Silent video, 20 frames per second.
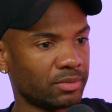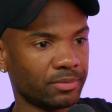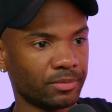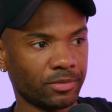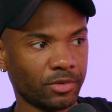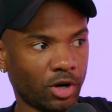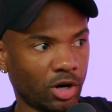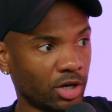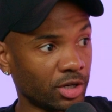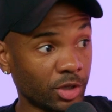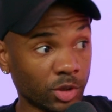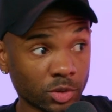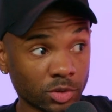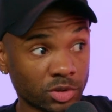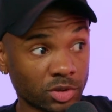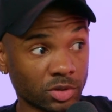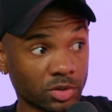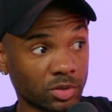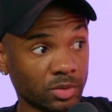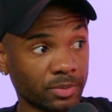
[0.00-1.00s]
on
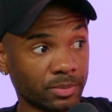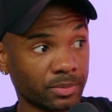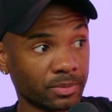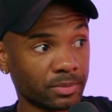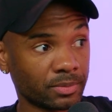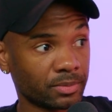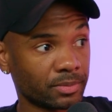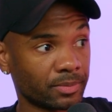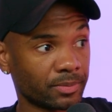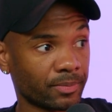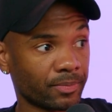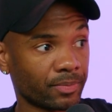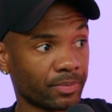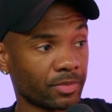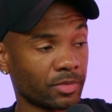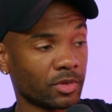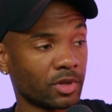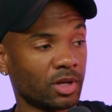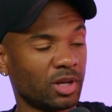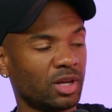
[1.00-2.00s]
YouTube,
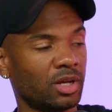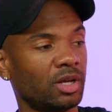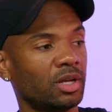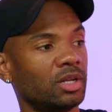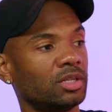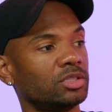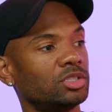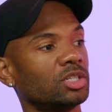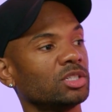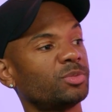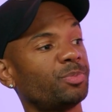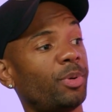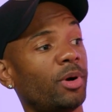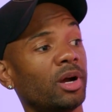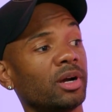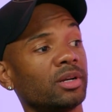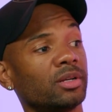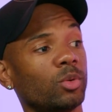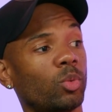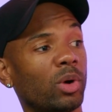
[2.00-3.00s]
just
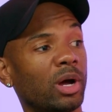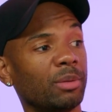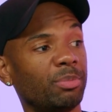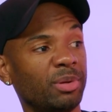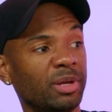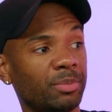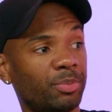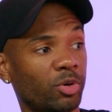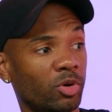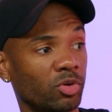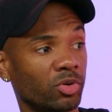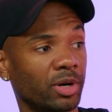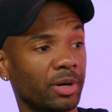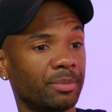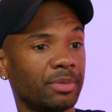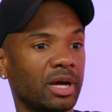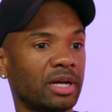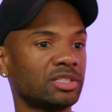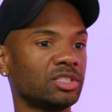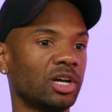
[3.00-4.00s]
part of the YP program,
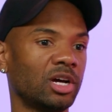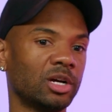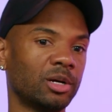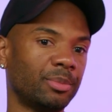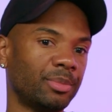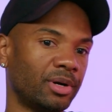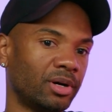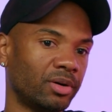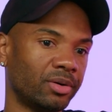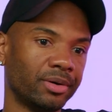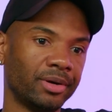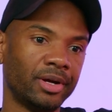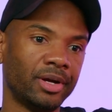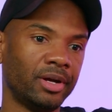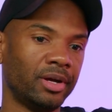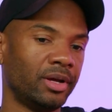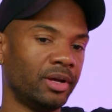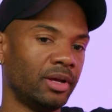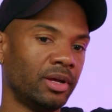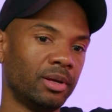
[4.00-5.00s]
not talking about
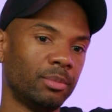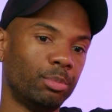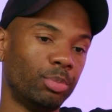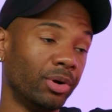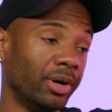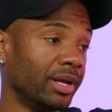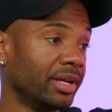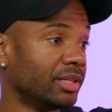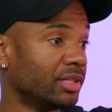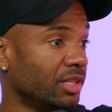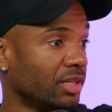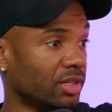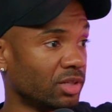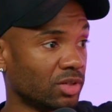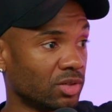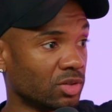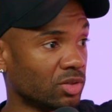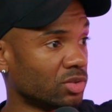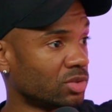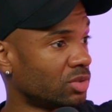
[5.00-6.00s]
brand
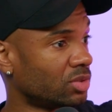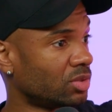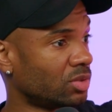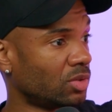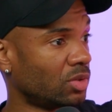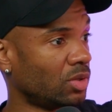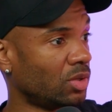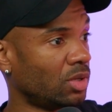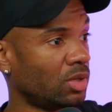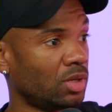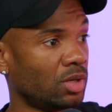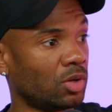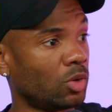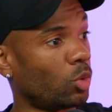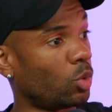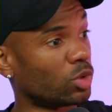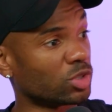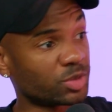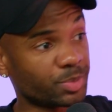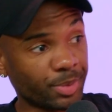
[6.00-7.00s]
deals
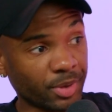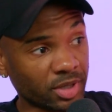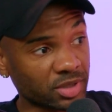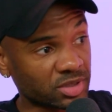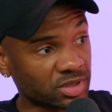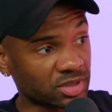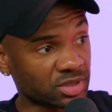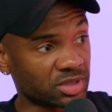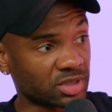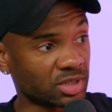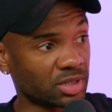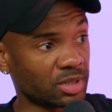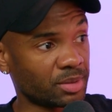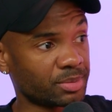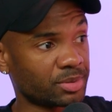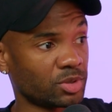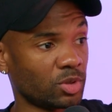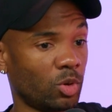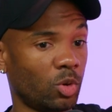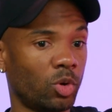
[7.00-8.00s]
or
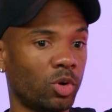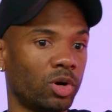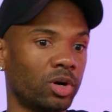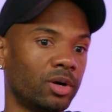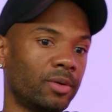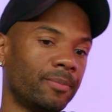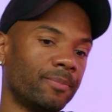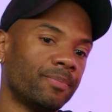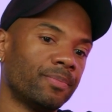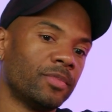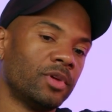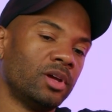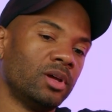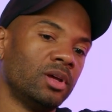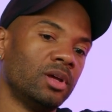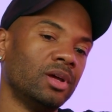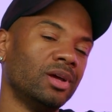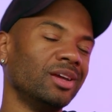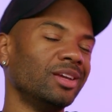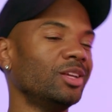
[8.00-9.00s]
sponsorships or,
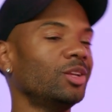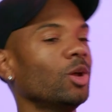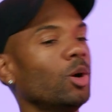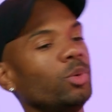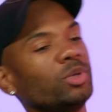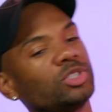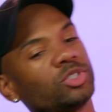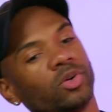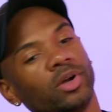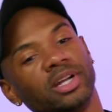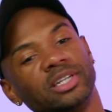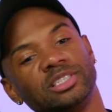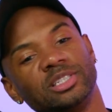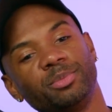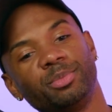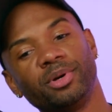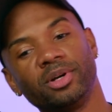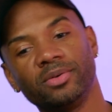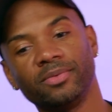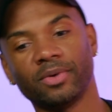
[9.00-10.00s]
you know what's crazy,
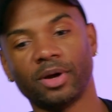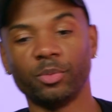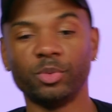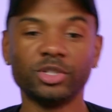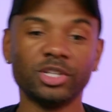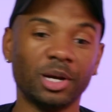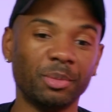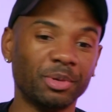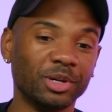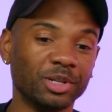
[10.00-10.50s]
bro? We talking about